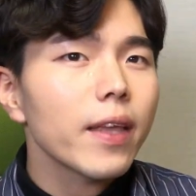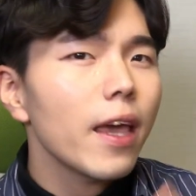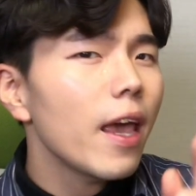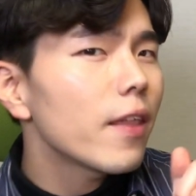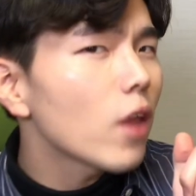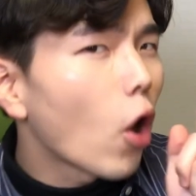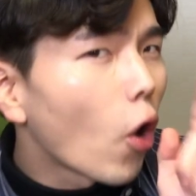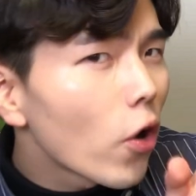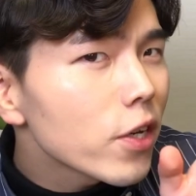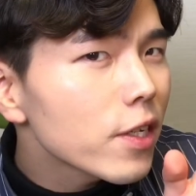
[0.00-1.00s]
And
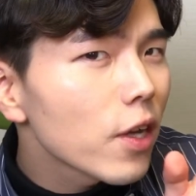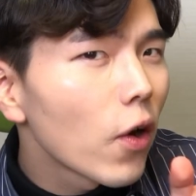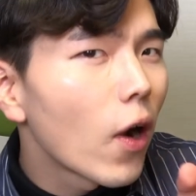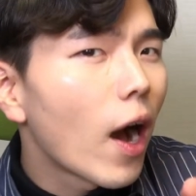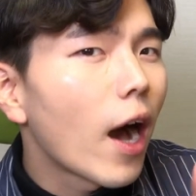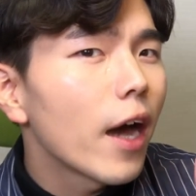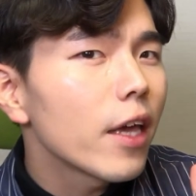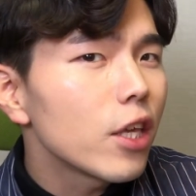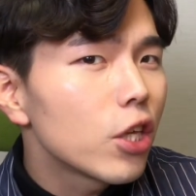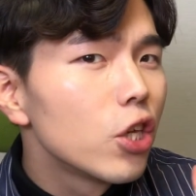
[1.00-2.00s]
also,
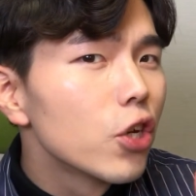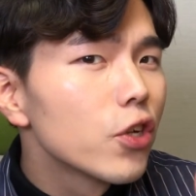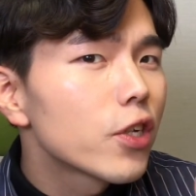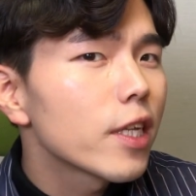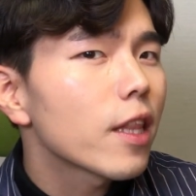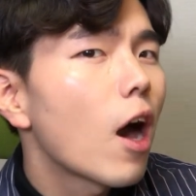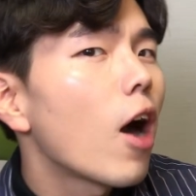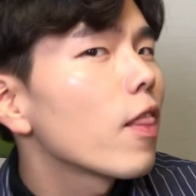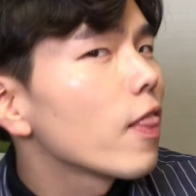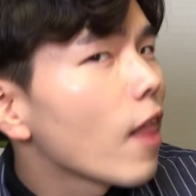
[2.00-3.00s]
I use it a
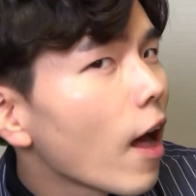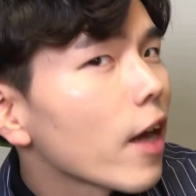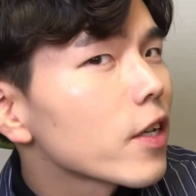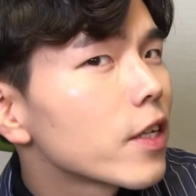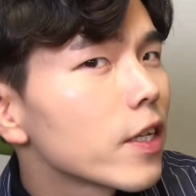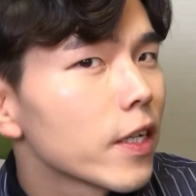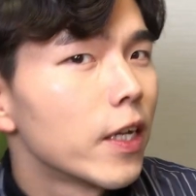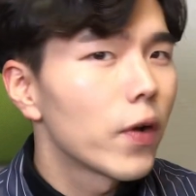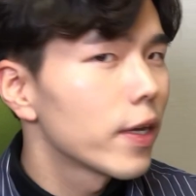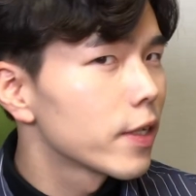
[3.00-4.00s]
lot.
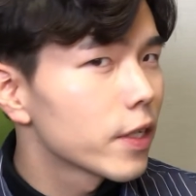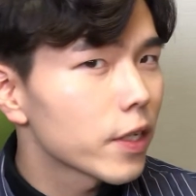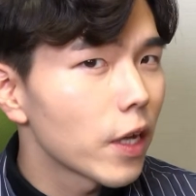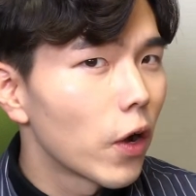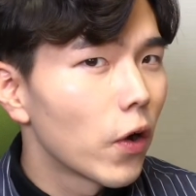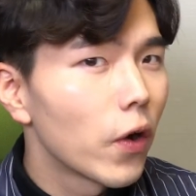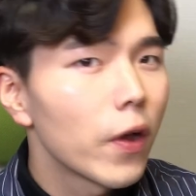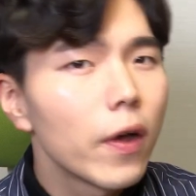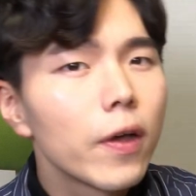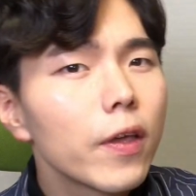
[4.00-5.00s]
So,
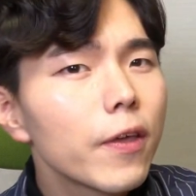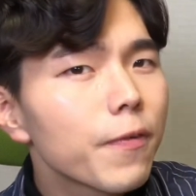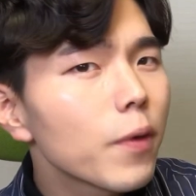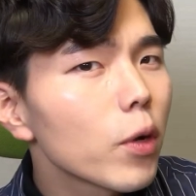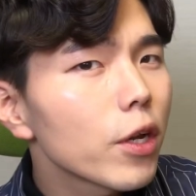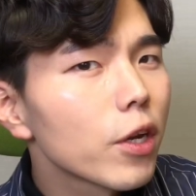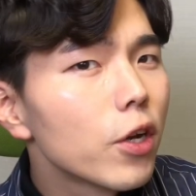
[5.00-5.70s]
if you want to